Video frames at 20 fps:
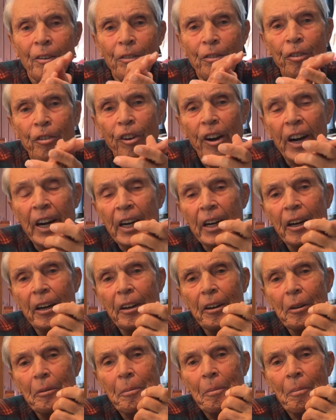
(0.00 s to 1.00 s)

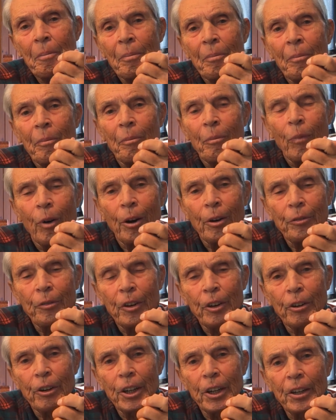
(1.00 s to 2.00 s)
Friend, my
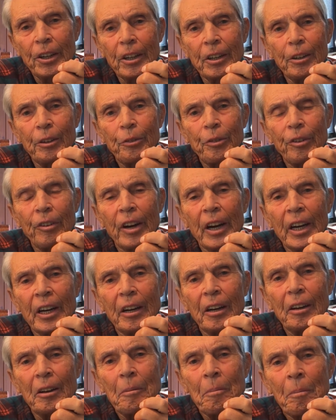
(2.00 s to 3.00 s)
very dear
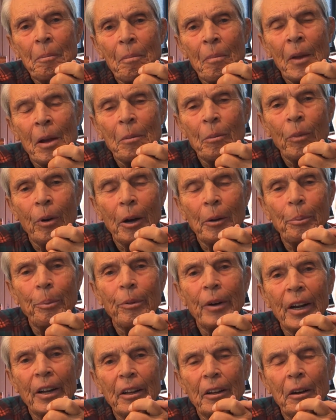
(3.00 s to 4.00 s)
friend, my
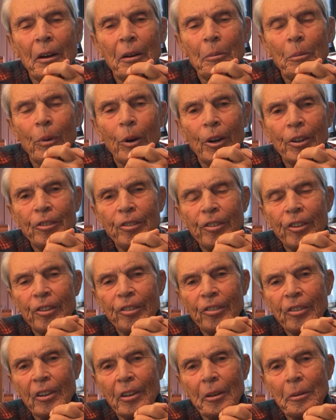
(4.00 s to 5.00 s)
brother, my
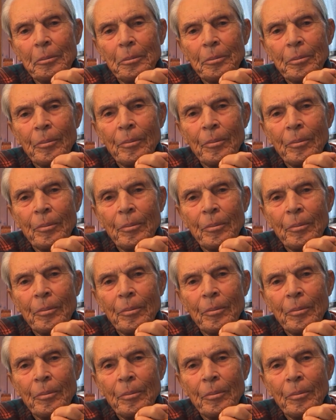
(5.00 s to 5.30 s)
sister,